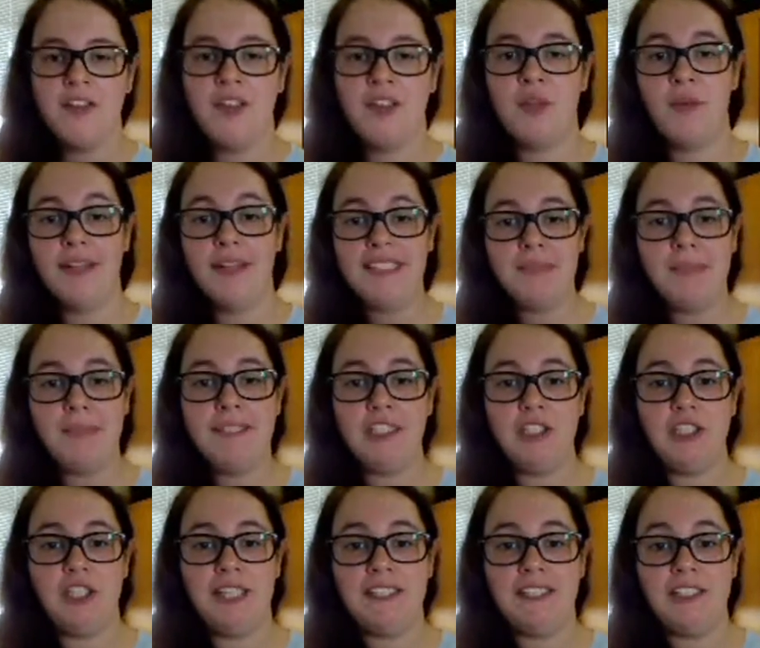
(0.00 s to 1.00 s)
then the recipe
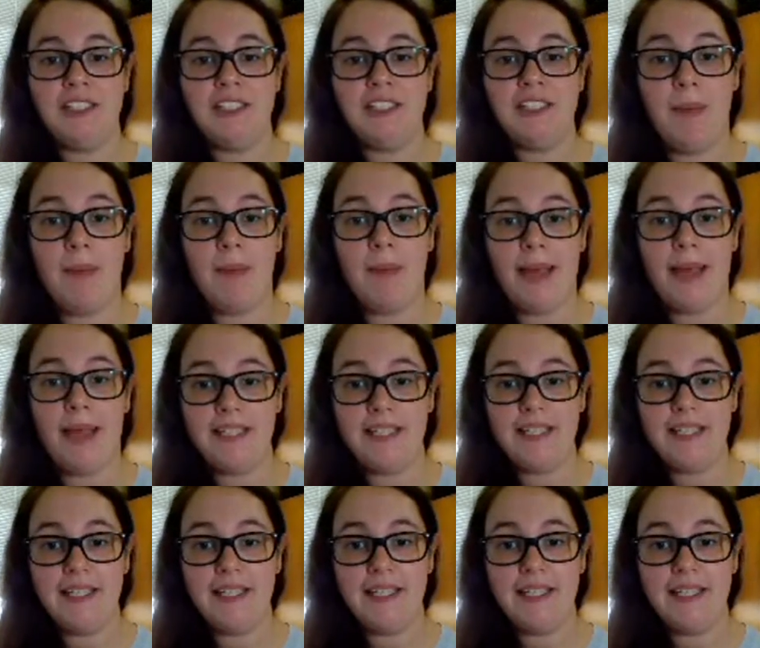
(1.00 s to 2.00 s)
suggests you should bake
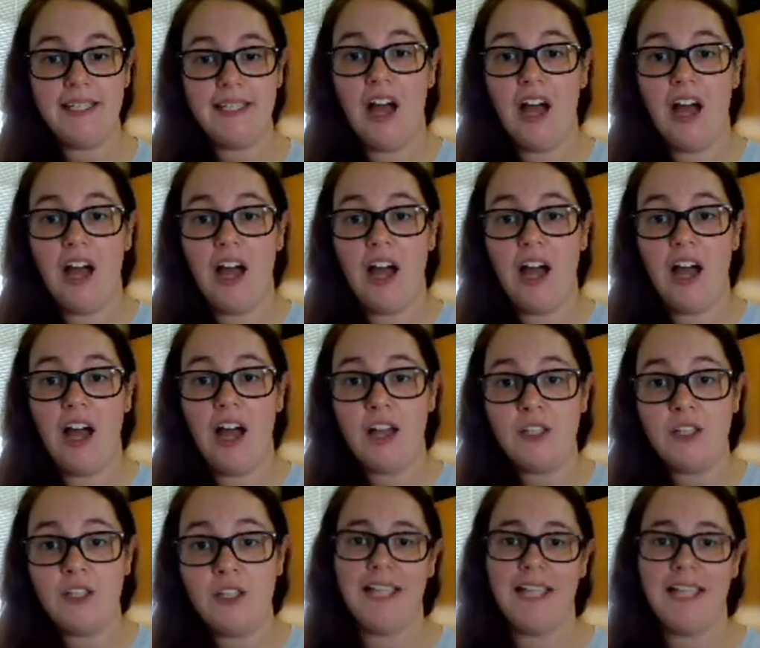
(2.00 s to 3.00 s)
the cake at
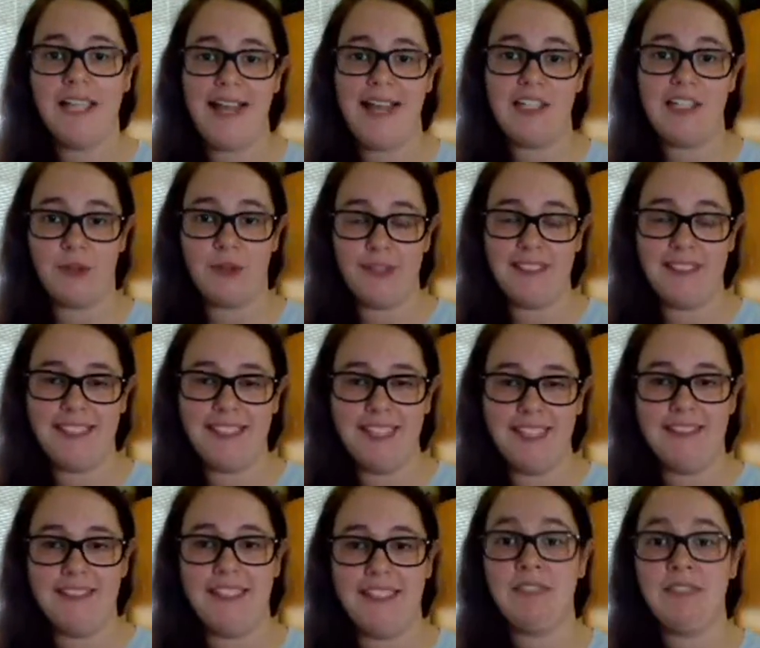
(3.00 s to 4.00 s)
180 degrees
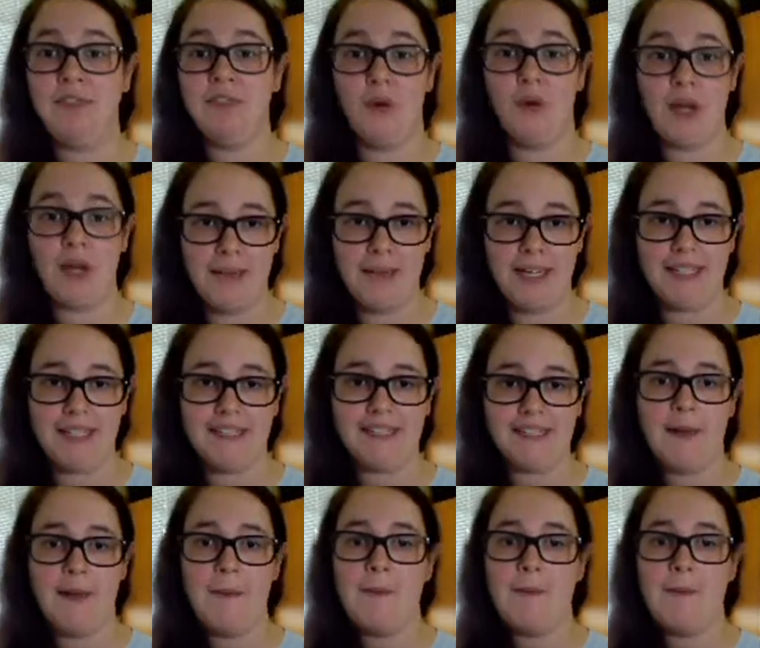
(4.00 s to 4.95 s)
Celsius for 40 minutes.